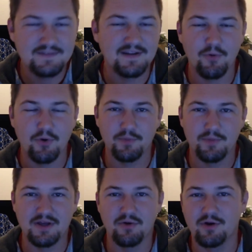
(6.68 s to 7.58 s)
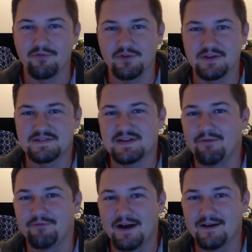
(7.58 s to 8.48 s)
Today we're going to be going over the
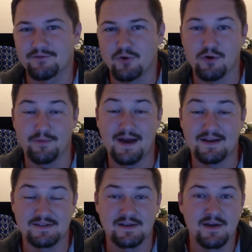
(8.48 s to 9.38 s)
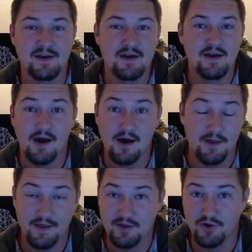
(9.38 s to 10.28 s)
top 5 quarterbacks
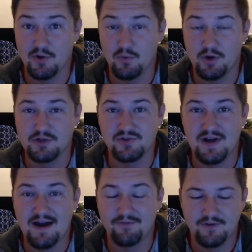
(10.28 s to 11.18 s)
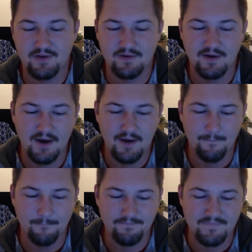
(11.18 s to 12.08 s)
that you're going to want to draft
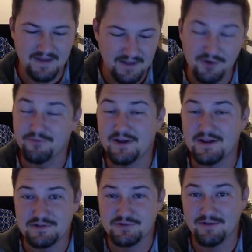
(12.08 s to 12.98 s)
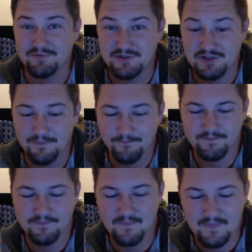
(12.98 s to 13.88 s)
in your fantasy draft this year.
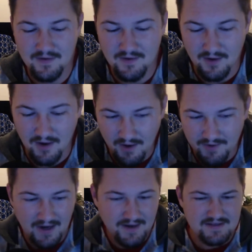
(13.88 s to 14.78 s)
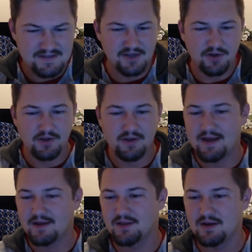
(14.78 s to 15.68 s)
Not necessarily
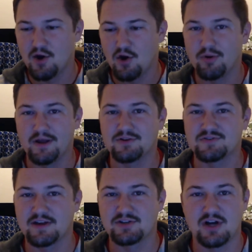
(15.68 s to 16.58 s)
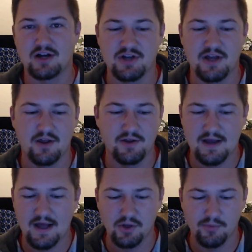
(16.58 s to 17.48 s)
like the no-brainers like Josh
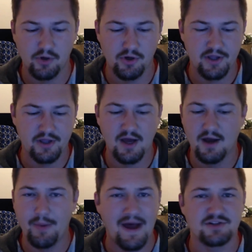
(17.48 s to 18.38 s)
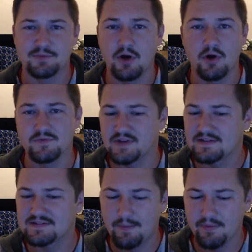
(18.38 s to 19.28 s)
Allen, Kyler Murray, Patrick Mahomes,
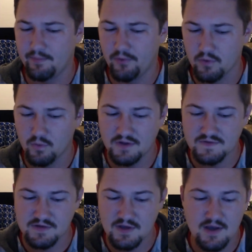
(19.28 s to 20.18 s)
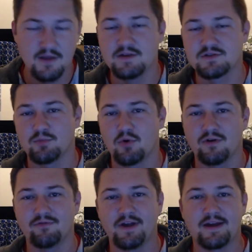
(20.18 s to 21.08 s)
like top of the board ones. These are
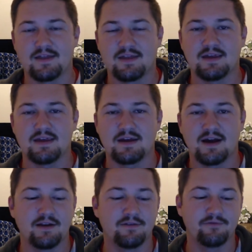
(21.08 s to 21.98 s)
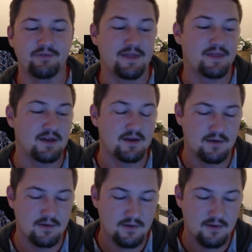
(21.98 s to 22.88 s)
more of like the kind of, I
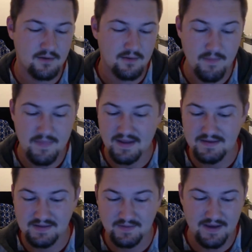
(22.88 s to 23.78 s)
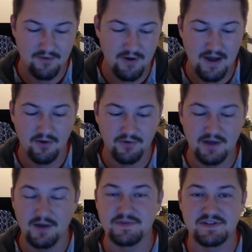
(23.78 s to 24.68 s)
think, mid to late
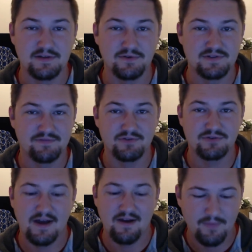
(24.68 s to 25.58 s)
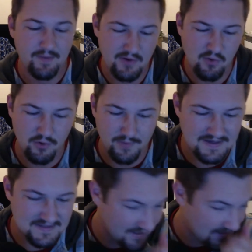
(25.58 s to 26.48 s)
round steals of the draft. Maybe
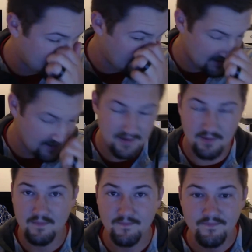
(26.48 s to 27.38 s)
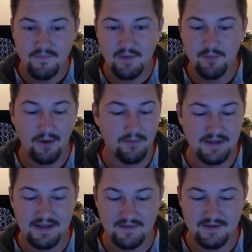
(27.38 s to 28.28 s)
quarterbacks that I think can
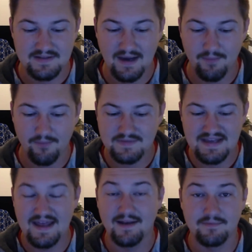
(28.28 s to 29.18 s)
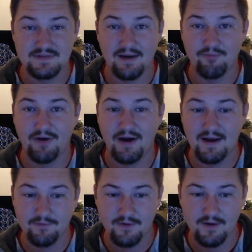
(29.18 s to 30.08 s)
probably get in the top 10, top
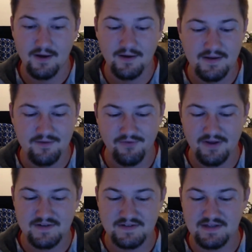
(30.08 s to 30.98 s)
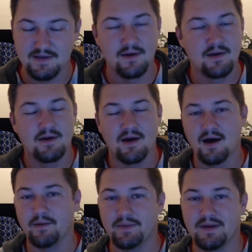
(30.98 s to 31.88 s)
5 in fantasy
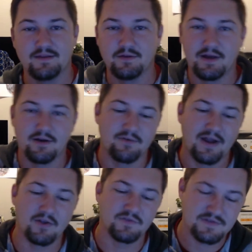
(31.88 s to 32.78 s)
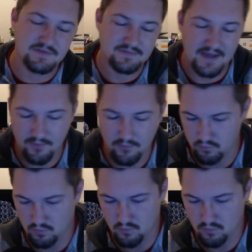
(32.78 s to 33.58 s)
in the later rounds, that